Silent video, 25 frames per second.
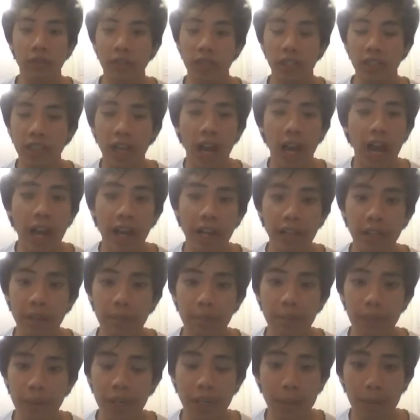society
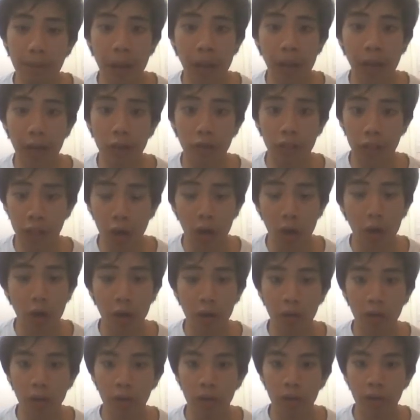being
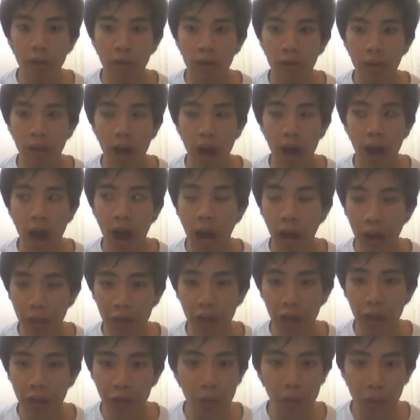patriarchal. I
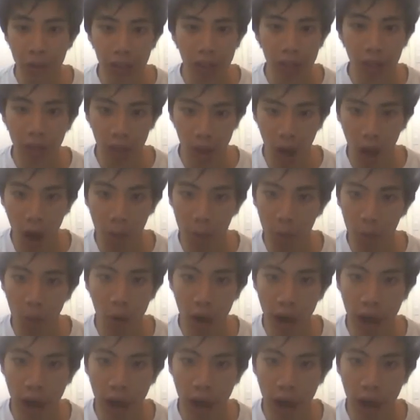think you need a lot more